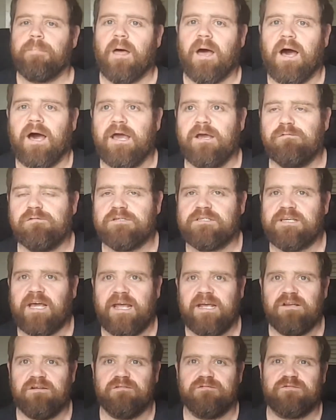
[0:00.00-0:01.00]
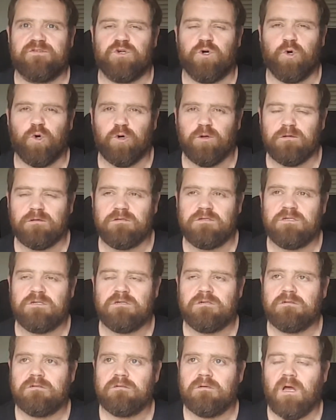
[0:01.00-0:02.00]
I was kind of told
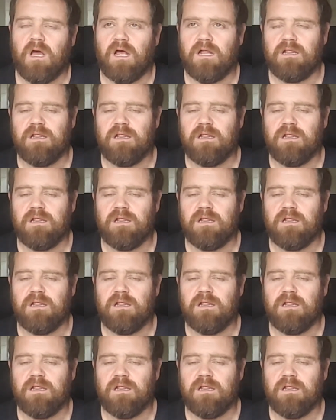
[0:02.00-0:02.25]
a